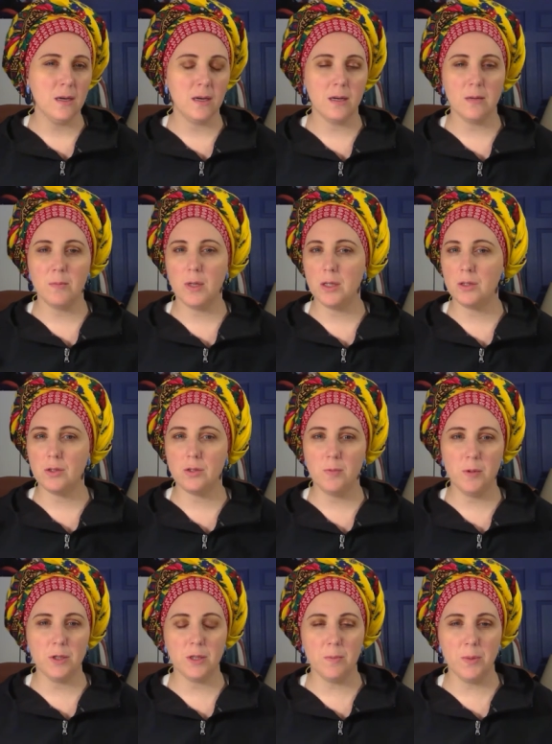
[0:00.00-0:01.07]
Um, it's
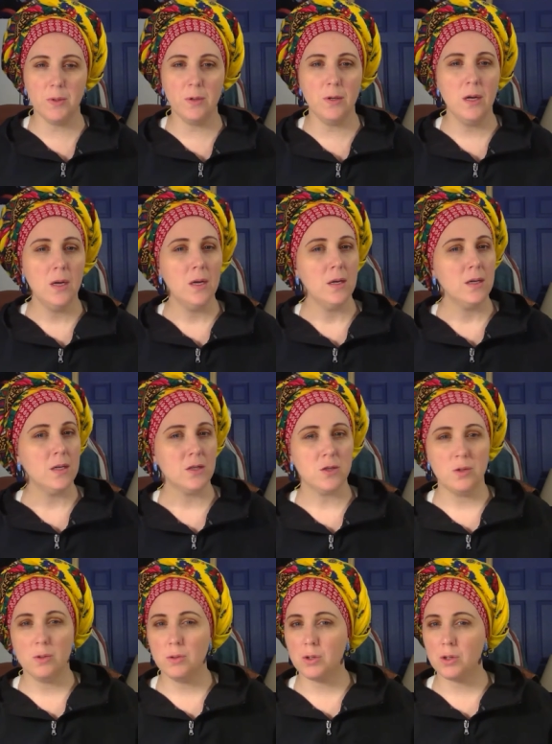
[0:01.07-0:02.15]
super simple.
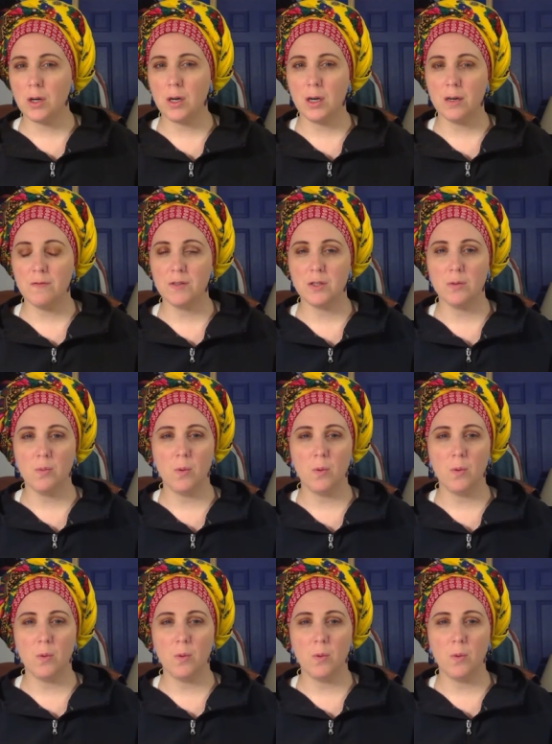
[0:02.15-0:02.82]
It's two scarves.